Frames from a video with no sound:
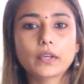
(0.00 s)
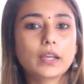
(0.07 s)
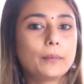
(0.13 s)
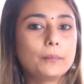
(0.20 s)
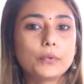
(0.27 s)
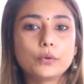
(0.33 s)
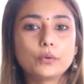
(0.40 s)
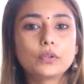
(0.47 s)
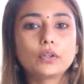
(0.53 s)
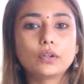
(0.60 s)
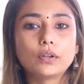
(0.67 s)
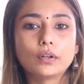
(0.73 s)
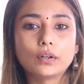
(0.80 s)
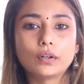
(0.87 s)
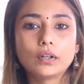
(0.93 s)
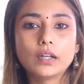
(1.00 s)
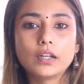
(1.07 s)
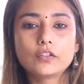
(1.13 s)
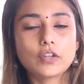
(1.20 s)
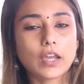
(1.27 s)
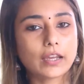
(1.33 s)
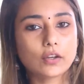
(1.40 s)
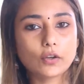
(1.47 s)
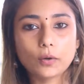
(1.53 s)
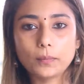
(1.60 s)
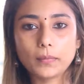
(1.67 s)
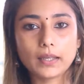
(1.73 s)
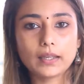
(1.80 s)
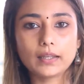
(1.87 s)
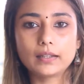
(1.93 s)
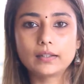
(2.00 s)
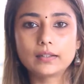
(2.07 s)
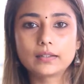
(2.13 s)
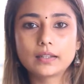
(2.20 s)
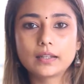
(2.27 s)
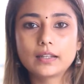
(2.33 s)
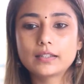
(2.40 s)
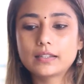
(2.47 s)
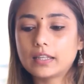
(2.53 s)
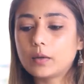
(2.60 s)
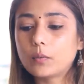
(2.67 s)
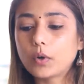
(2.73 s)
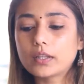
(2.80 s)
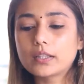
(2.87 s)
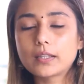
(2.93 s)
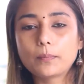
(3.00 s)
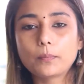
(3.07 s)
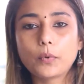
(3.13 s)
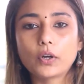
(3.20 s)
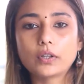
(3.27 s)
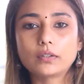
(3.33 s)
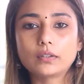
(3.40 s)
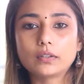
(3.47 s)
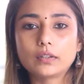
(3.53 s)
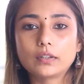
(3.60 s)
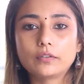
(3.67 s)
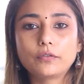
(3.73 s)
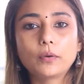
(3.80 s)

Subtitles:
computer, check your mails, see what's important.